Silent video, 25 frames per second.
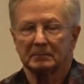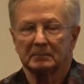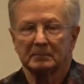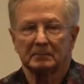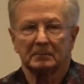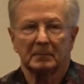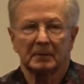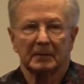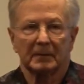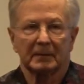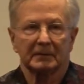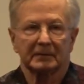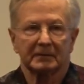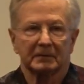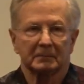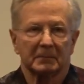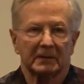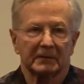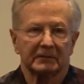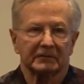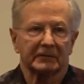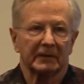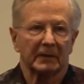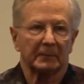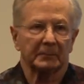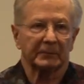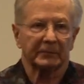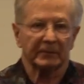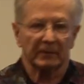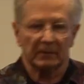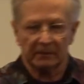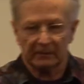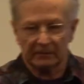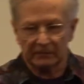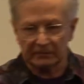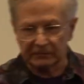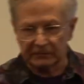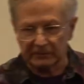my
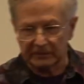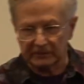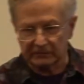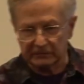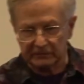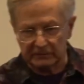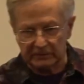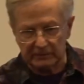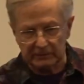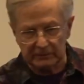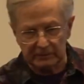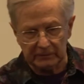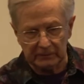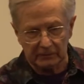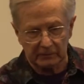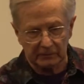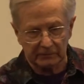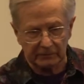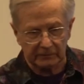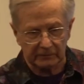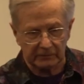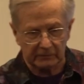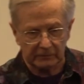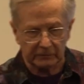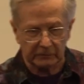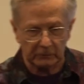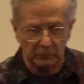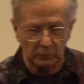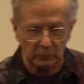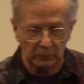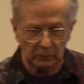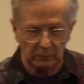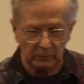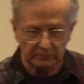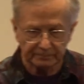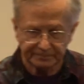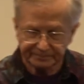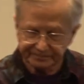stepson is 16 years in
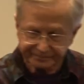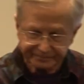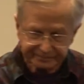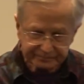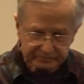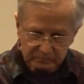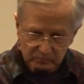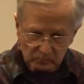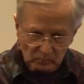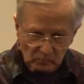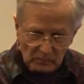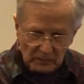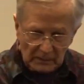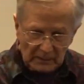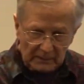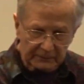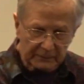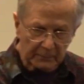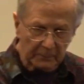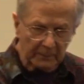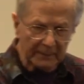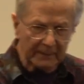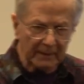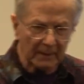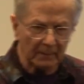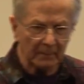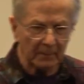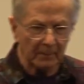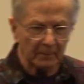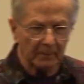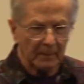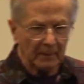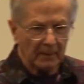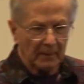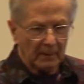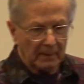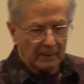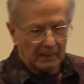school to become
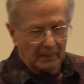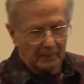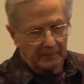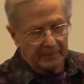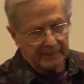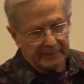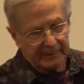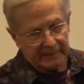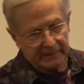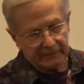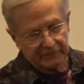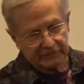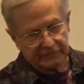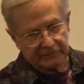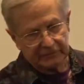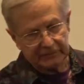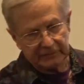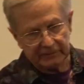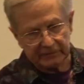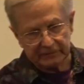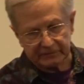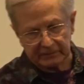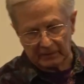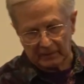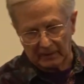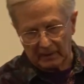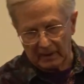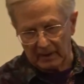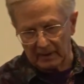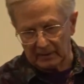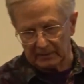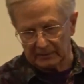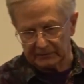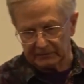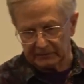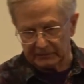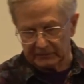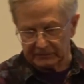a PhD
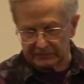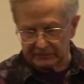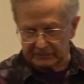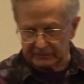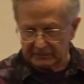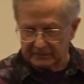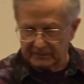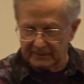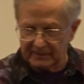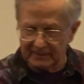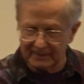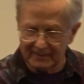psychologist. And